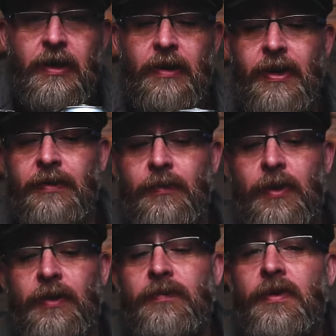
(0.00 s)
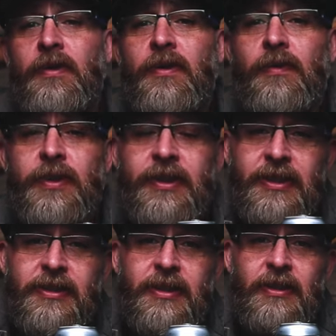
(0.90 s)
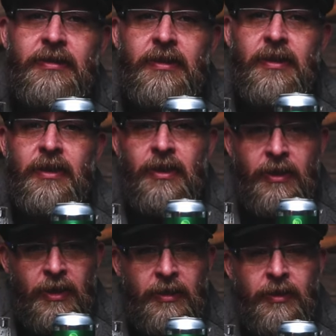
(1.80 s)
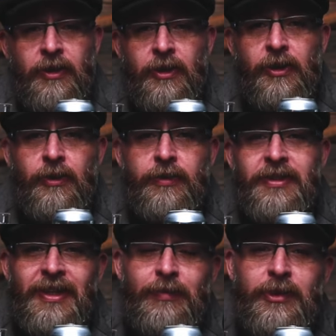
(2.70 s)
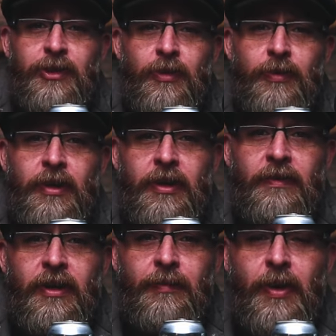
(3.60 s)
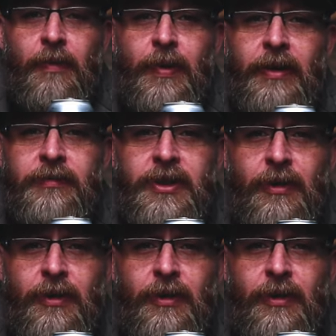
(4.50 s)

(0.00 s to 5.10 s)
All right, well, with that said, I'm going to conclude this episode of Beer Bams.